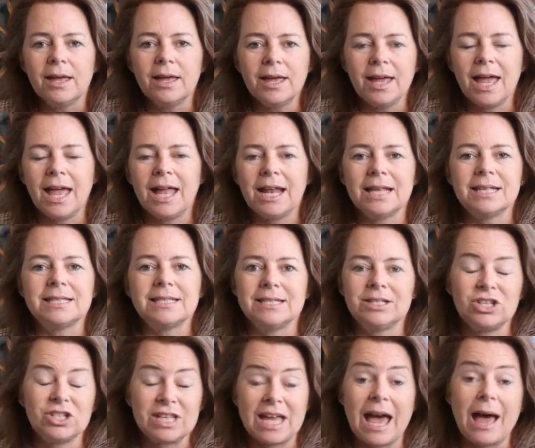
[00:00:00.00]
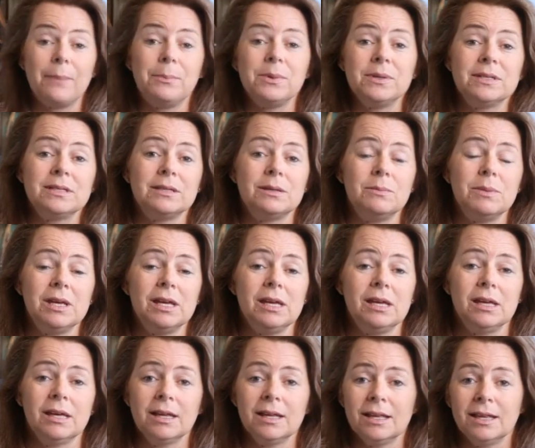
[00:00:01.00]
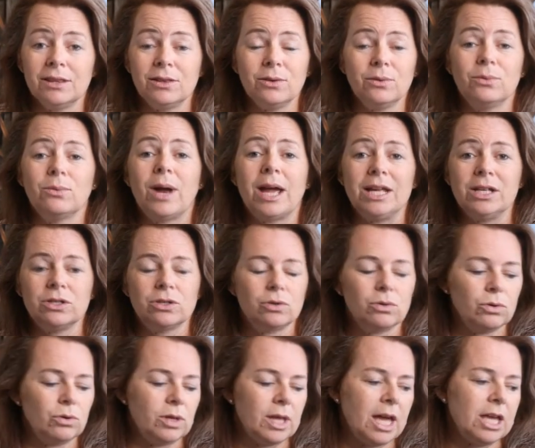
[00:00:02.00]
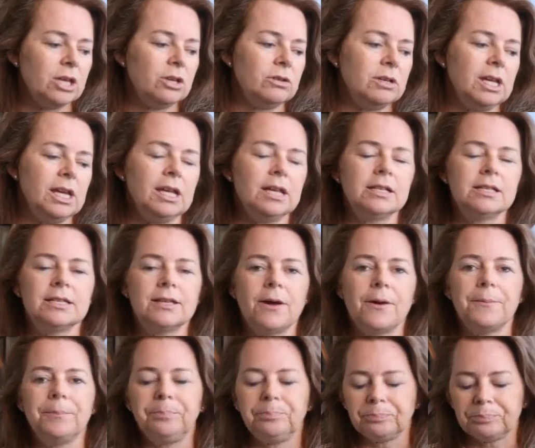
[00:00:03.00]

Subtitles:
and it just happens to be the right screw that you need. So